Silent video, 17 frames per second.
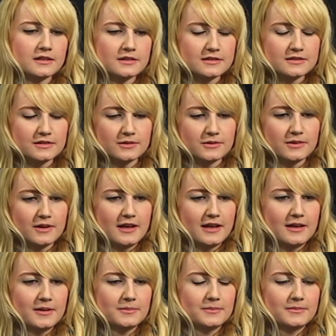So
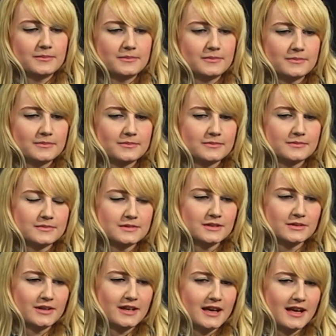
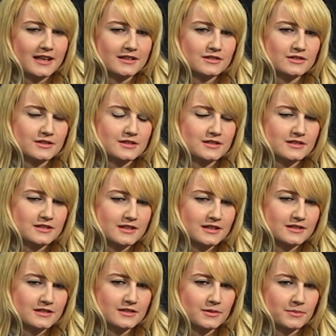yeah,
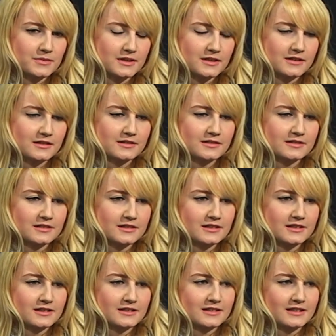it's something
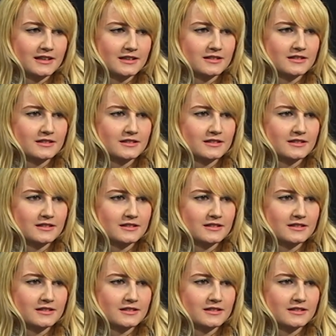that